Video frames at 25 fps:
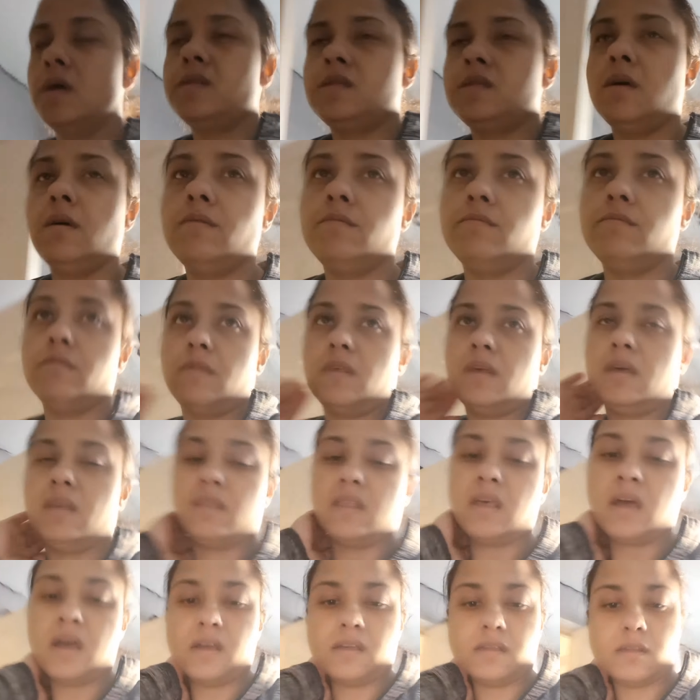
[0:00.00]
I don't
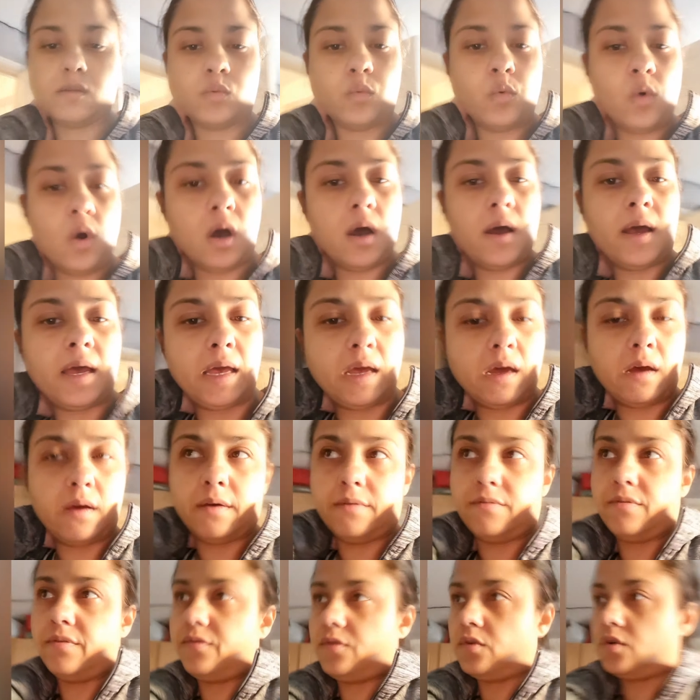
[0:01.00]
think that's why
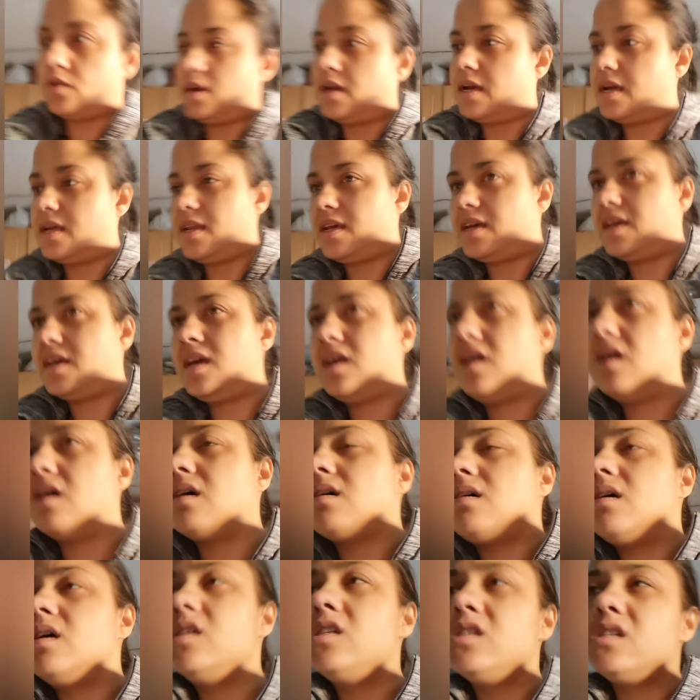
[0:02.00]
I've got a headache.
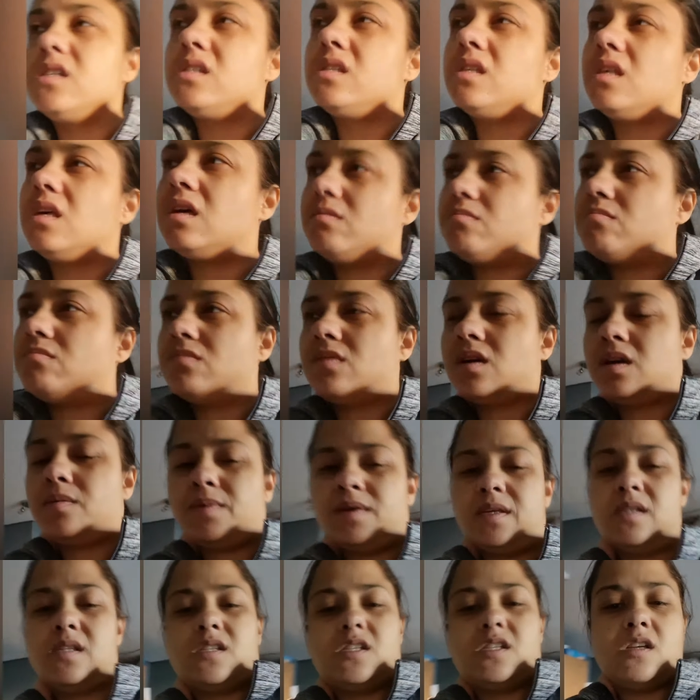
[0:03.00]
I just think
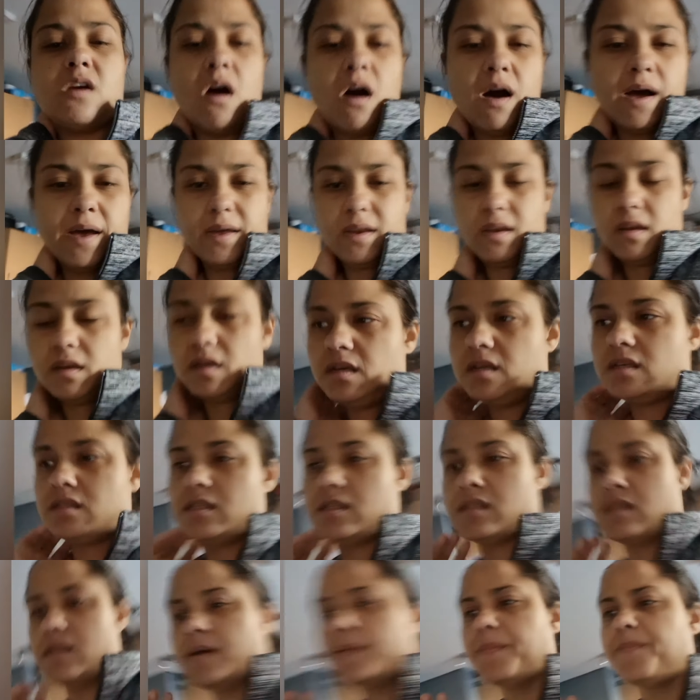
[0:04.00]
maybe it's
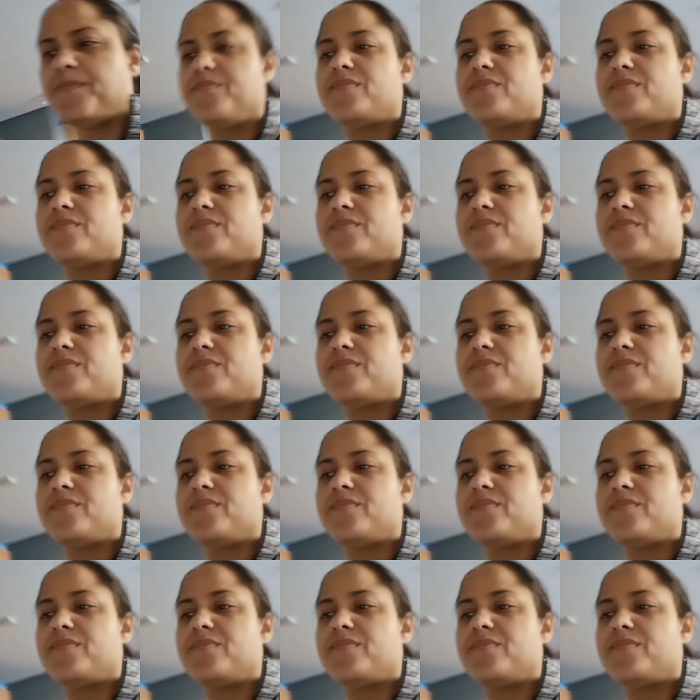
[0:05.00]
tiredness.